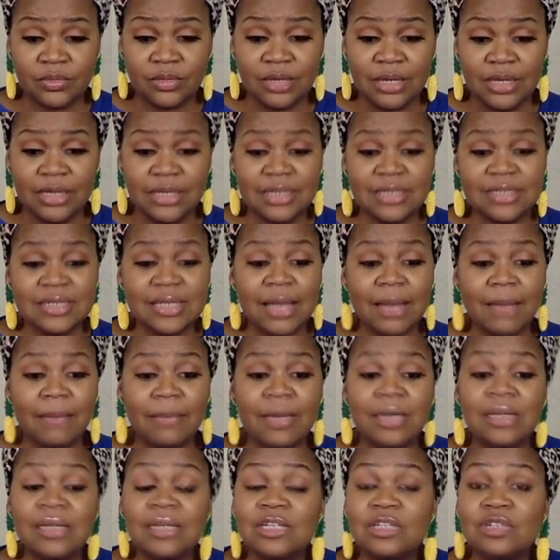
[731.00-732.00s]
it does not
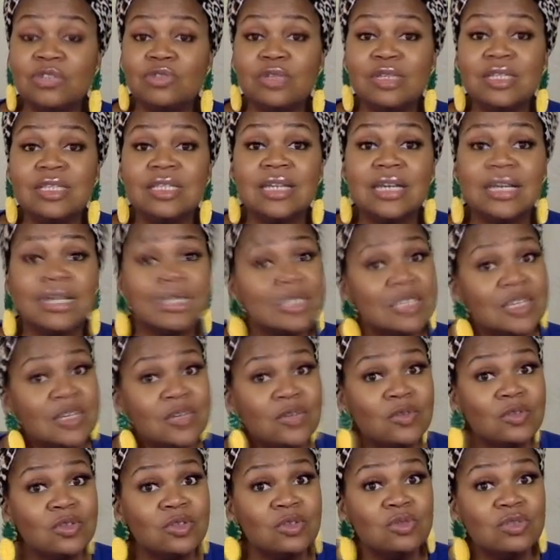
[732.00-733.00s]
mean that you need to
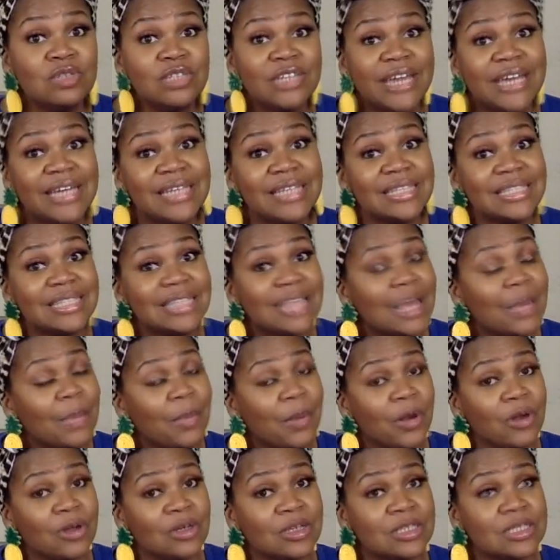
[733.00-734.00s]
continue to chase that
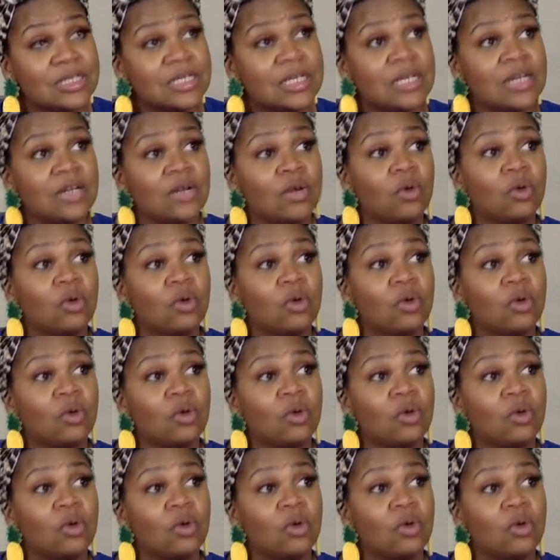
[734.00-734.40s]
person